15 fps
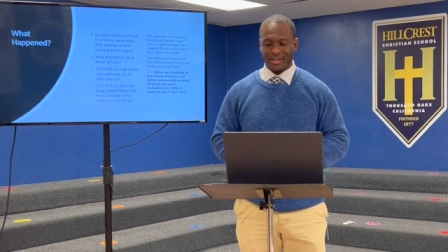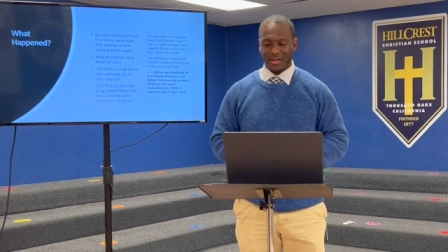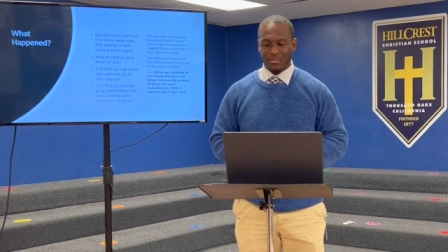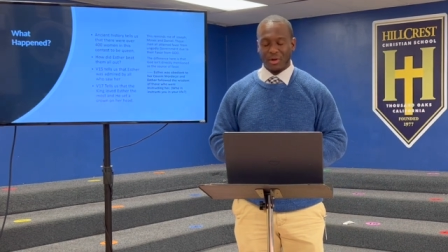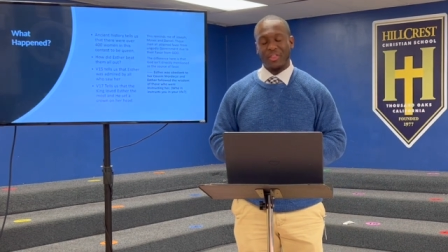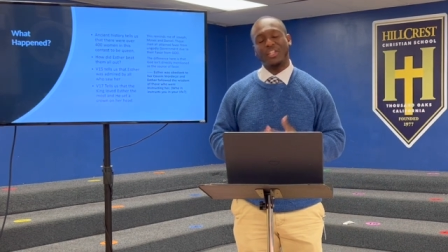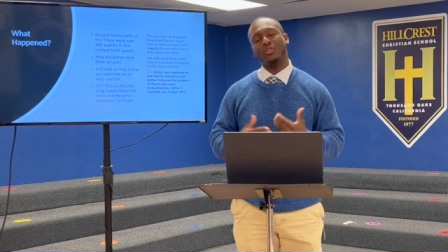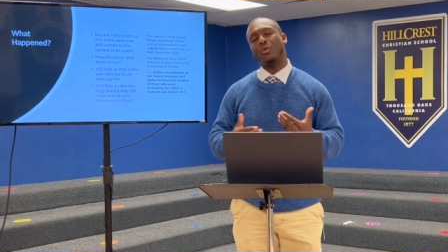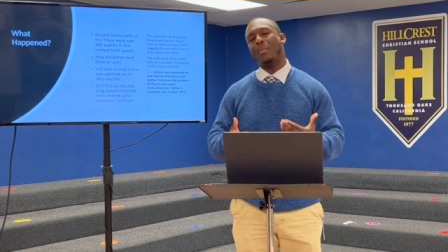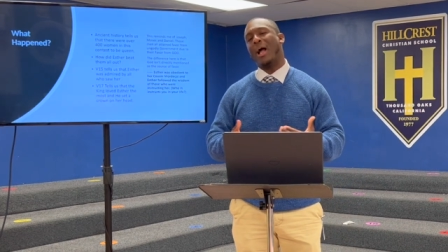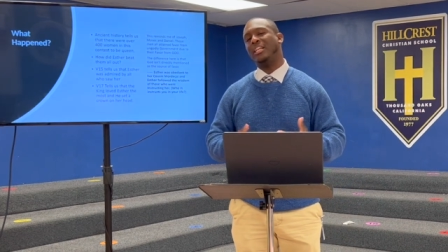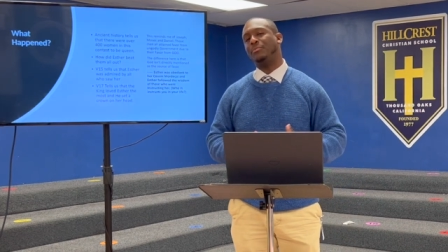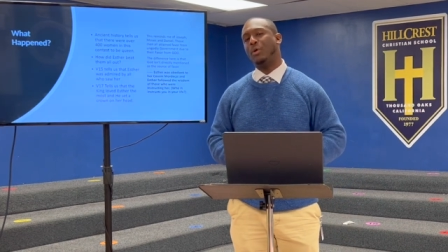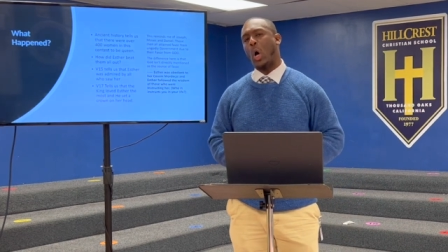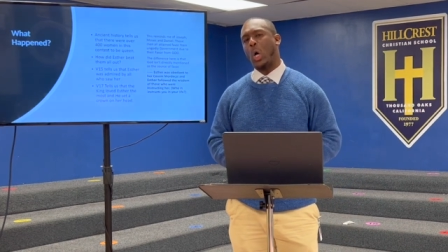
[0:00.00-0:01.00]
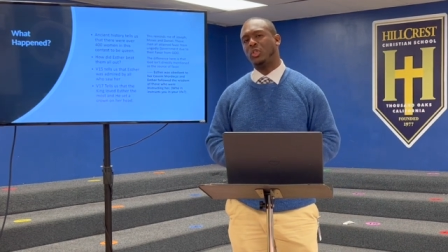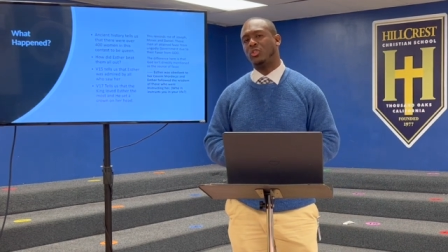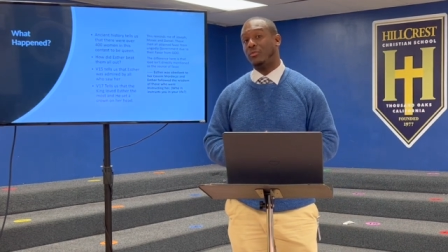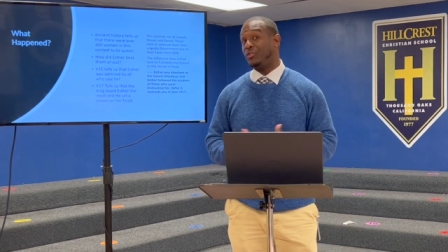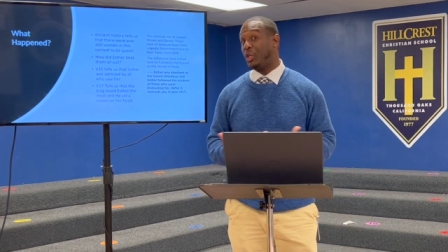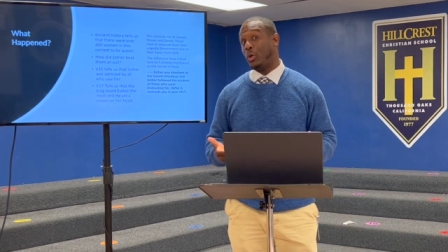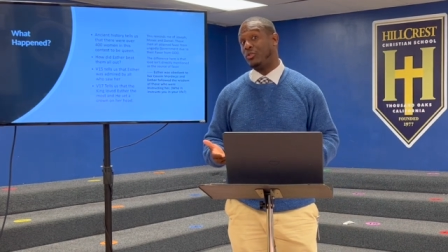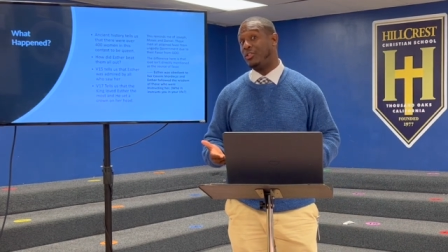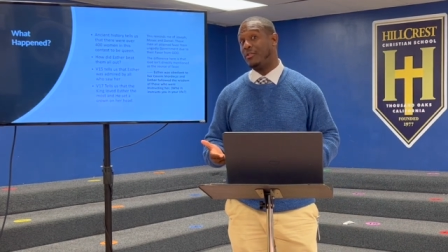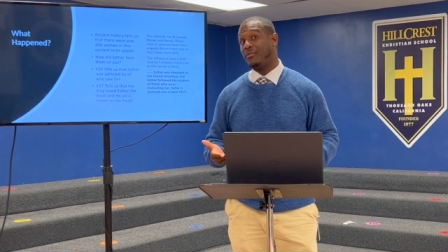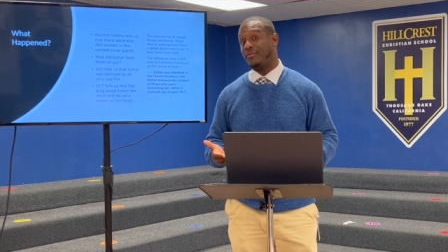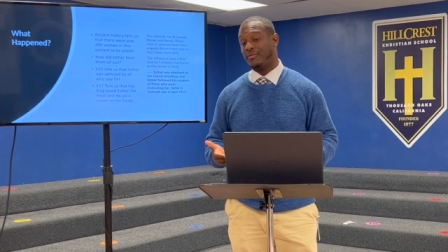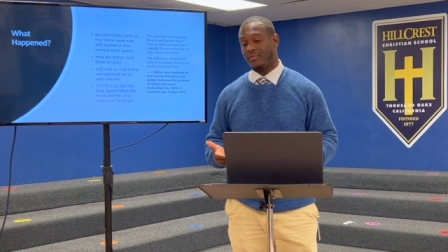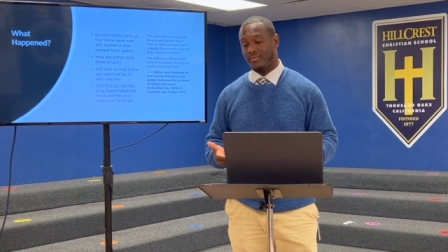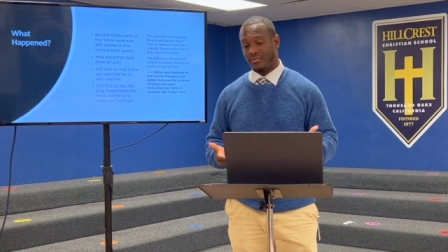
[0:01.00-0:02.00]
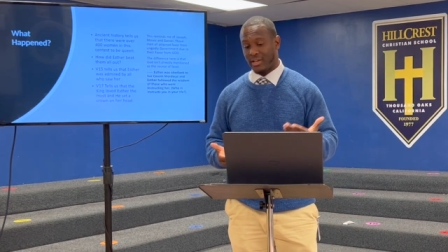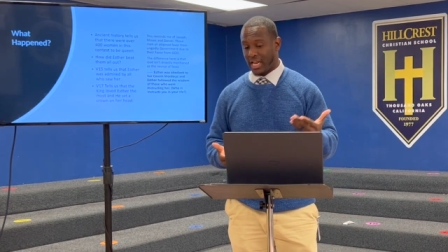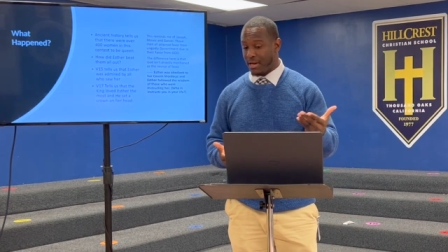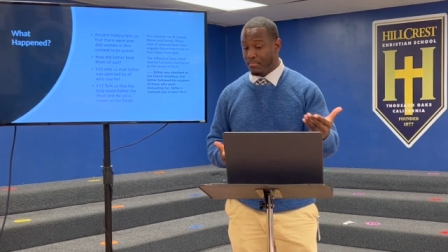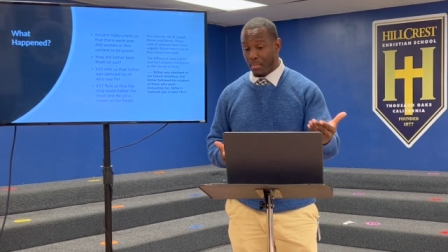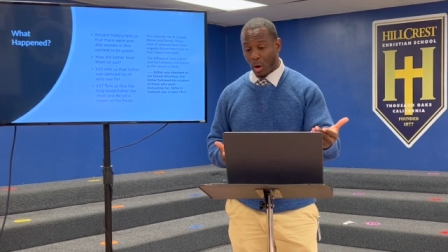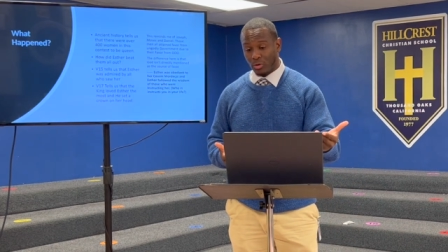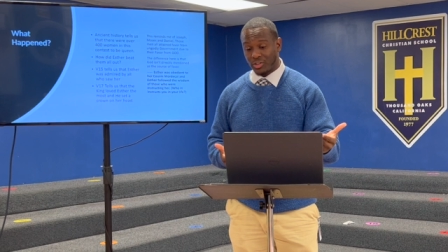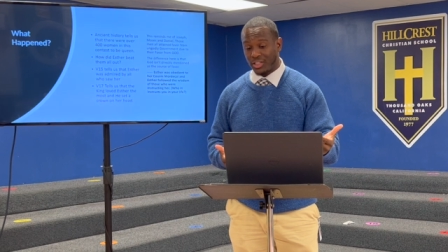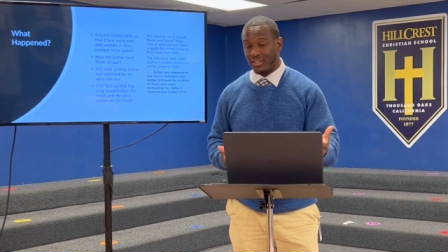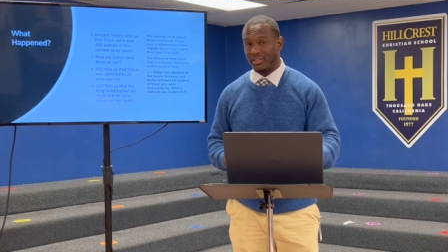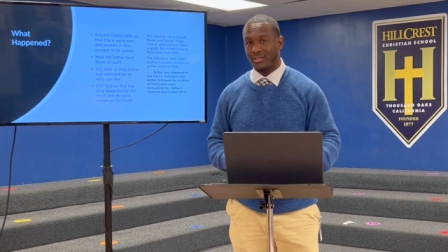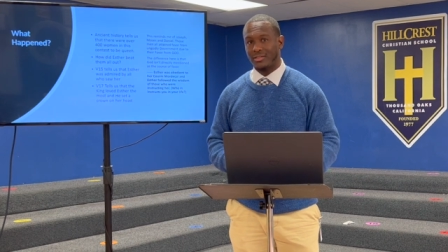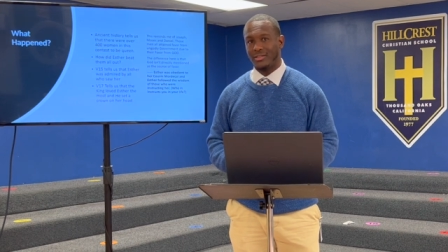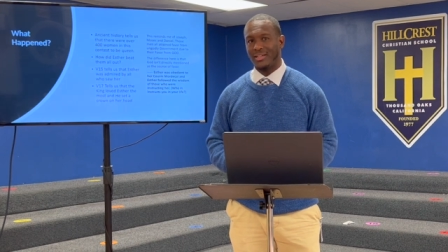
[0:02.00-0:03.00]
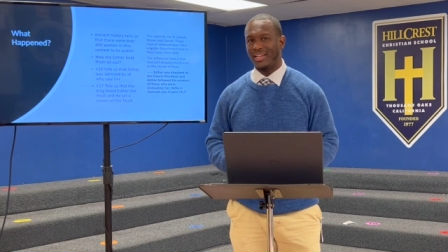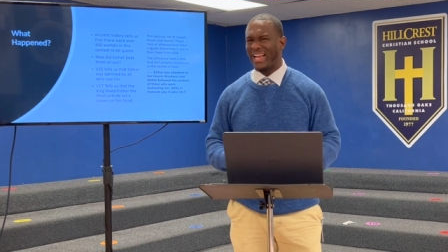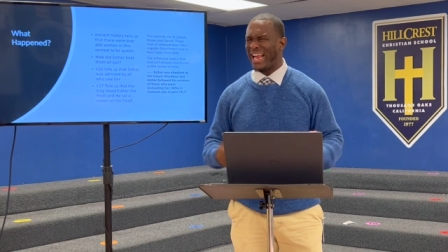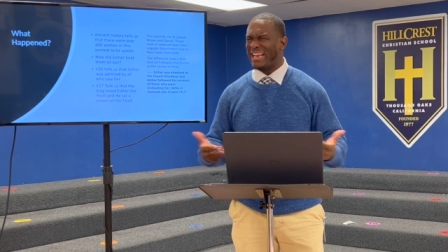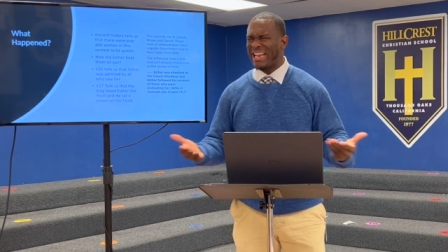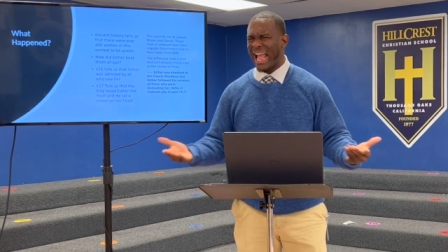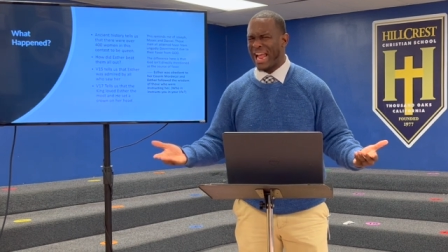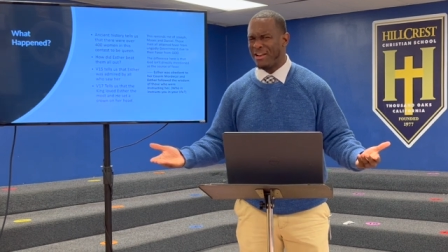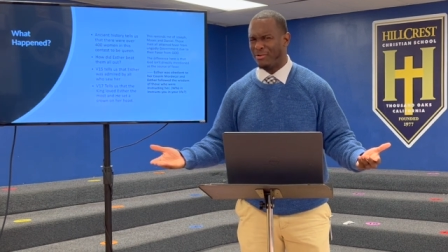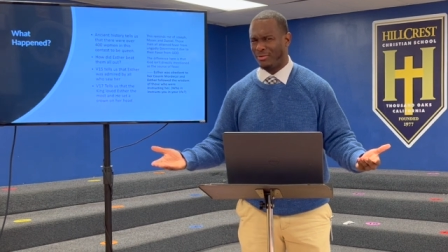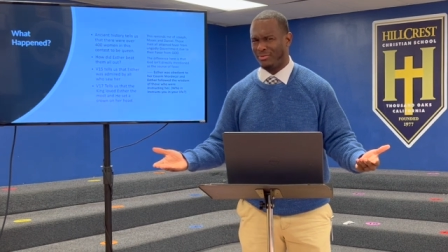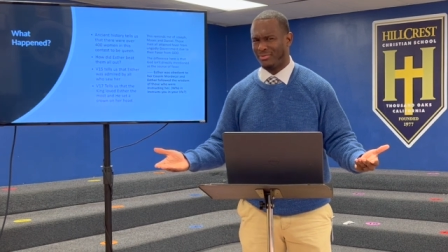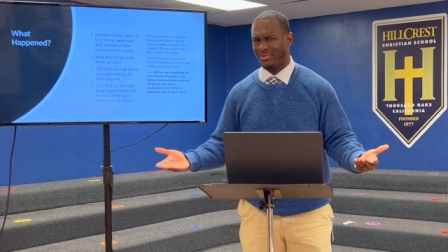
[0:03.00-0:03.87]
But this reminds me also of Joseph and Moses and Daniel.